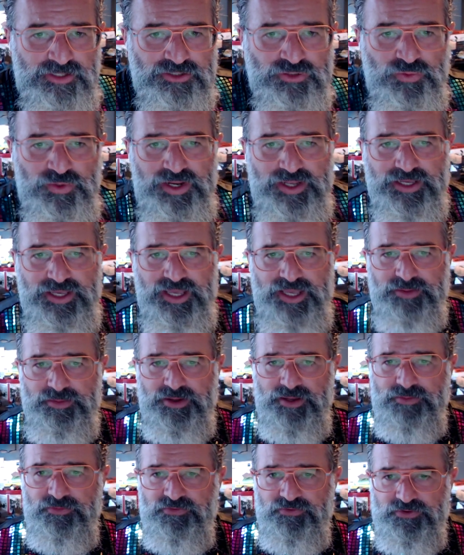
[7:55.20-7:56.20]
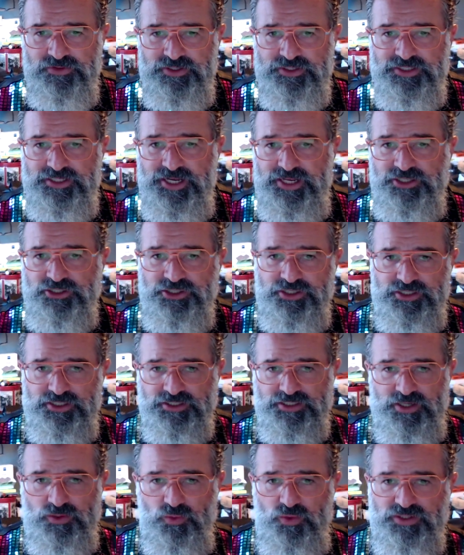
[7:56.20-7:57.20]
here's what I came up for this tension
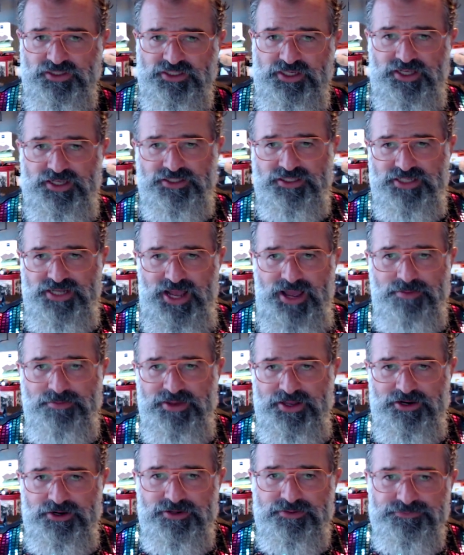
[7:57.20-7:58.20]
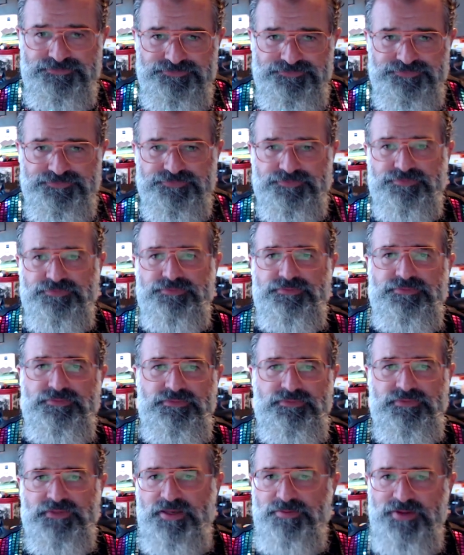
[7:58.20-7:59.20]
is on one side it's not better.
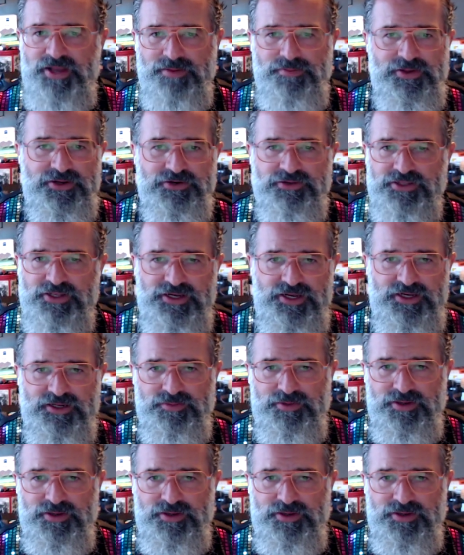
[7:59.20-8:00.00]
I'm not better than